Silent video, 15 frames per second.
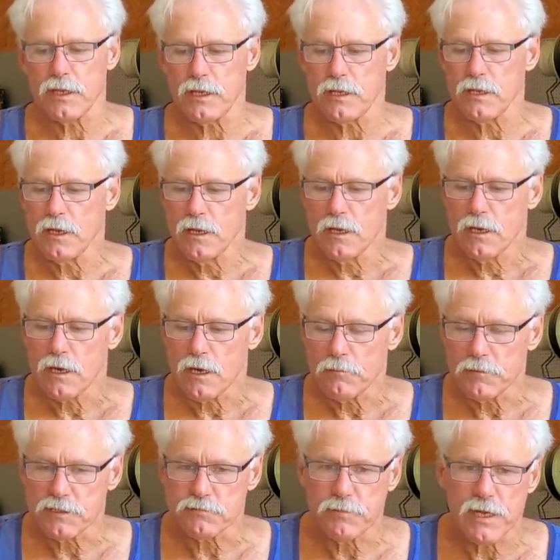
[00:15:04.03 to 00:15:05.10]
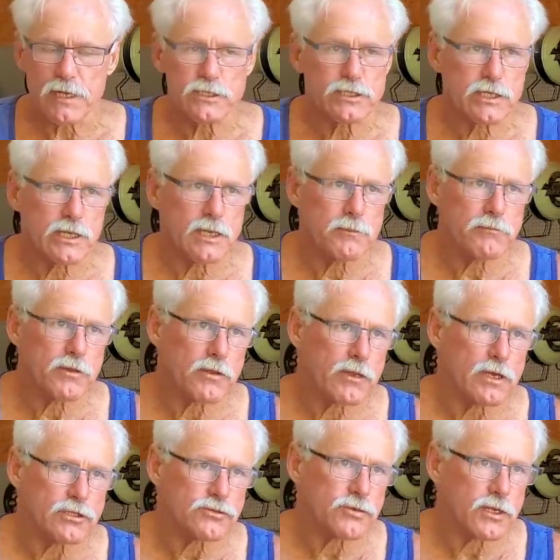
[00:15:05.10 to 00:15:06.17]
be. Um, it's managed to keep the
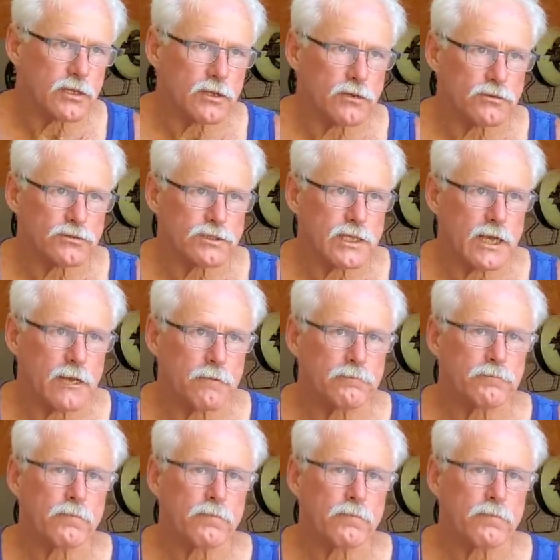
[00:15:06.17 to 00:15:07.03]
country closed down.